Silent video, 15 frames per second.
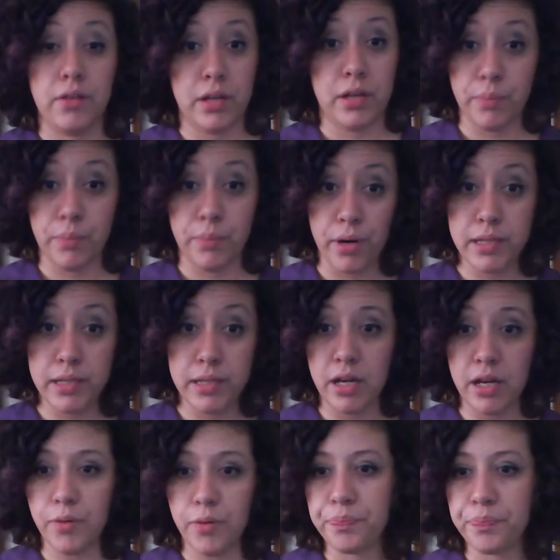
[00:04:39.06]
important to
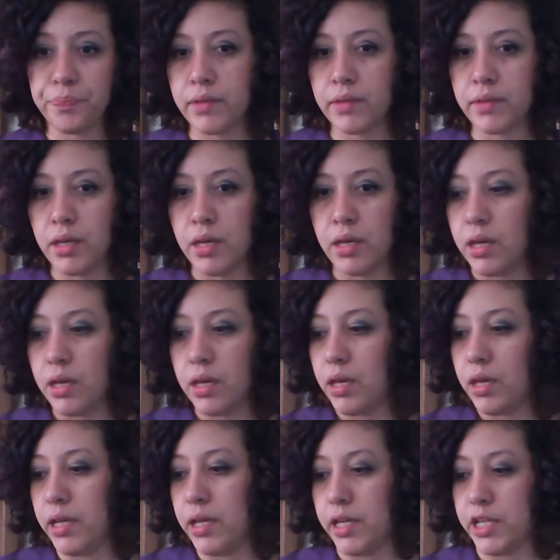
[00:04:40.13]
know,
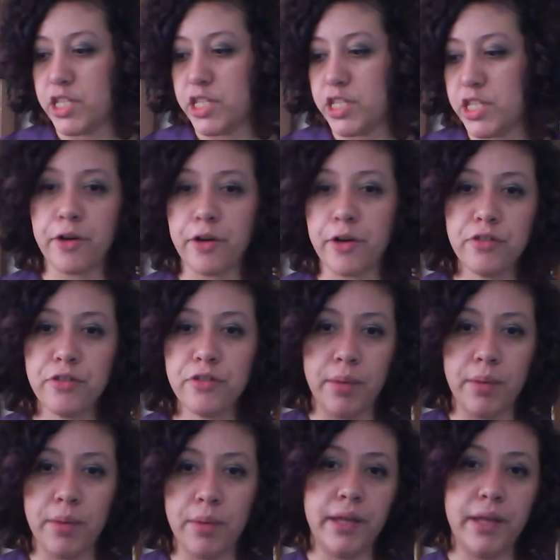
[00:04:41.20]
in its powder
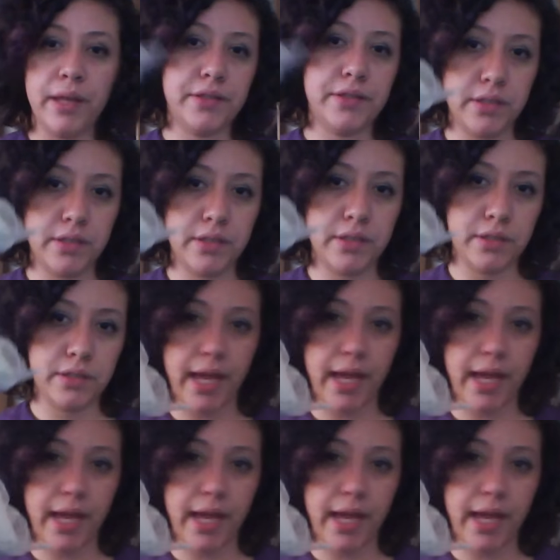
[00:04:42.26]
form, and this is what a